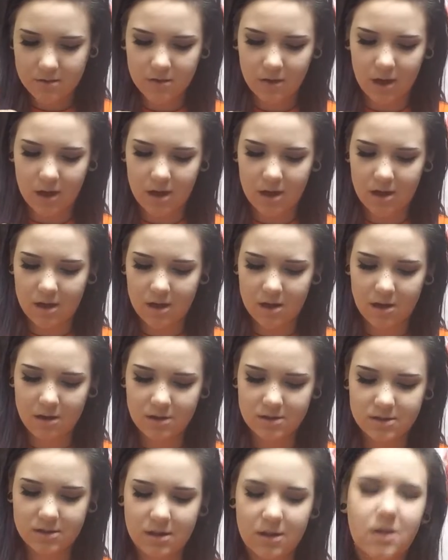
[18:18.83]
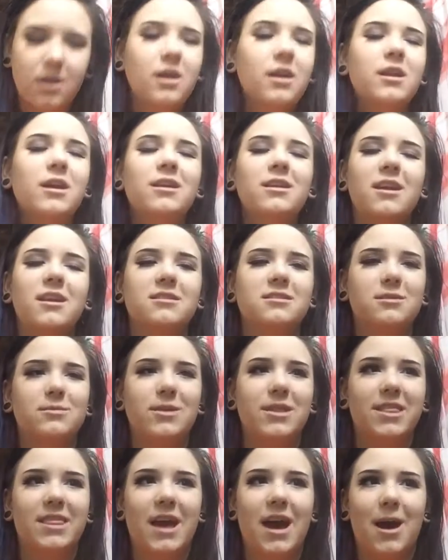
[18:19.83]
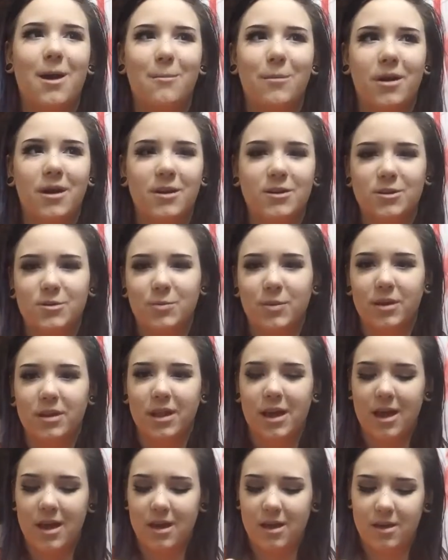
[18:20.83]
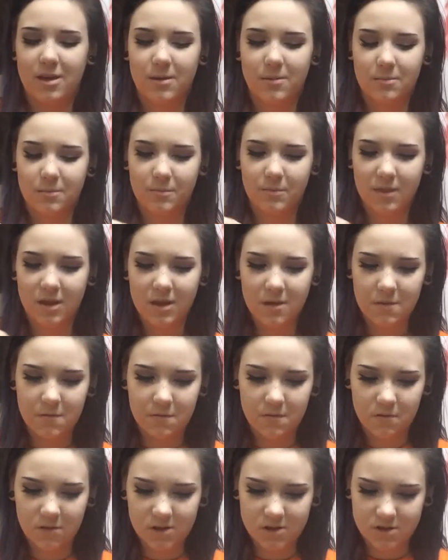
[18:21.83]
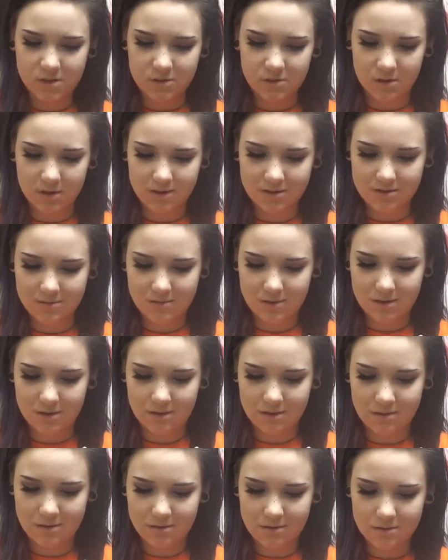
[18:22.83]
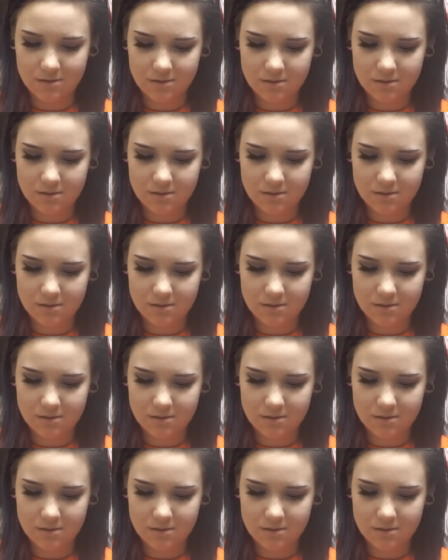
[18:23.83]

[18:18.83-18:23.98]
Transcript: okay, honestly, it doesn't get to me that much, but, like, it frustrates me.